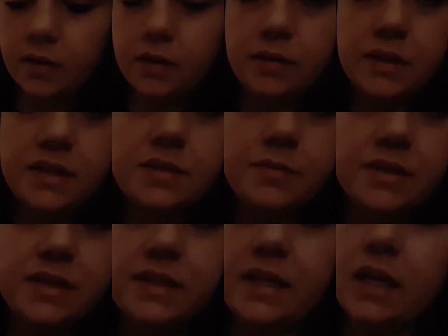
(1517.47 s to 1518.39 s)
This
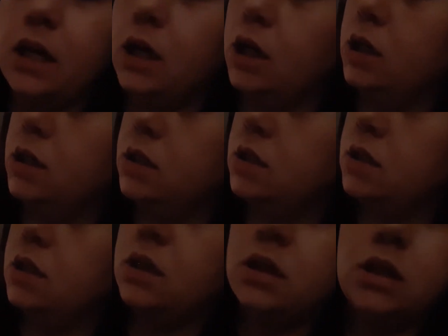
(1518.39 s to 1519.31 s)
one says,
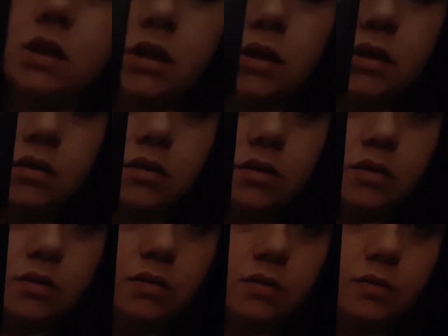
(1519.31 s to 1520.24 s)

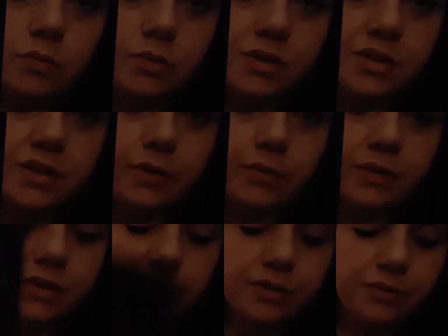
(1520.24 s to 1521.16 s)
we're so
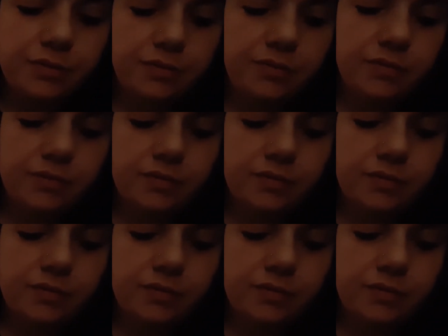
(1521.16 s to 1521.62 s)
in tune.